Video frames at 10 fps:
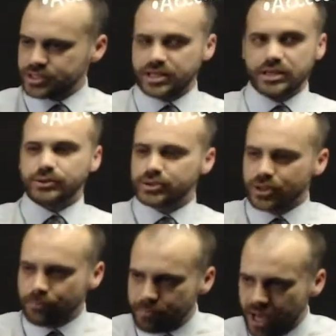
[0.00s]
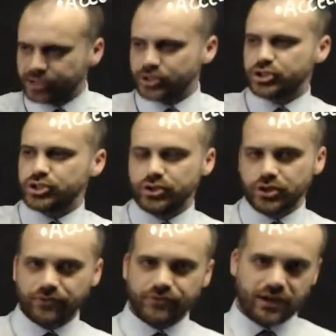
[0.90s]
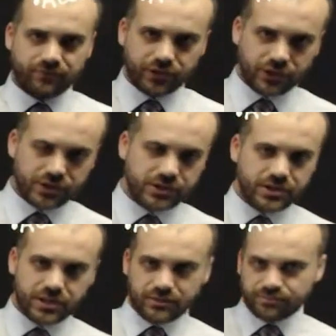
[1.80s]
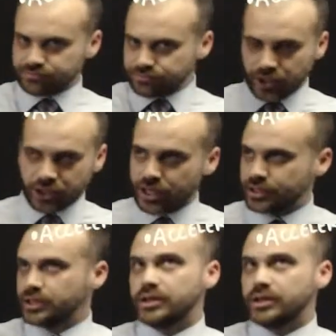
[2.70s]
is equal to the magnitude of that velocity. Okay.